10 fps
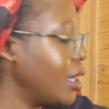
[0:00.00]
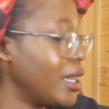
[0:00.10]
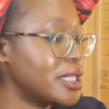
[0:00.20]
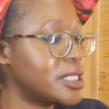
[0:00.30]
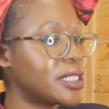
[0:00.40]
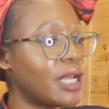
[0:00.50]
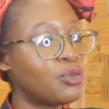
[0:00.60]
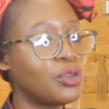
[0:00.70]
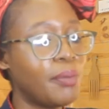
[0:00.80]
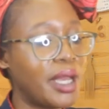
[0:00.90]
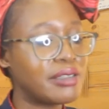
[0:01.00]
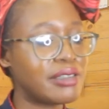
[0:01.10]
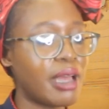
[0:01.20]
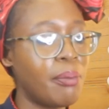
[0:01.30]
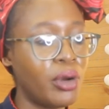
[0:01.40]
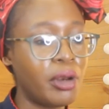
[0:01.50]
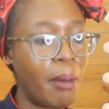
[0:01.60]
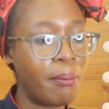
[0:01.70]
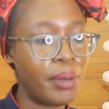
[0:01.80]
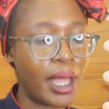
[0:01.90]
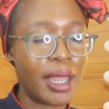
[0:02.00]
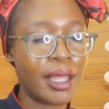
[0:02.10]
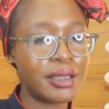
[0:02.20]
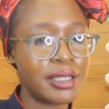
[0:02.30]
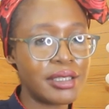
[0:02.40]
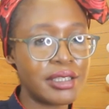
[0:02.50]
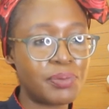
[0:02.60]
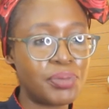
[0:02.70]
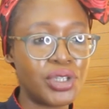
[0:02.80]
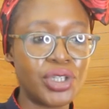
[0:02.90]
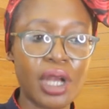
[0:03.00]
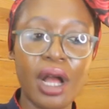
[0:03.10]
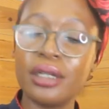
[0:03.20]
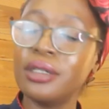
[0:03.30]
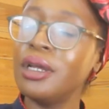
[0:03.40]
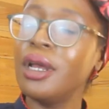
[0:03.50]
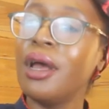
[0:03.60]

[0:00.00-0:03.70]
Let's start with my stubborn bae. This is Bijan.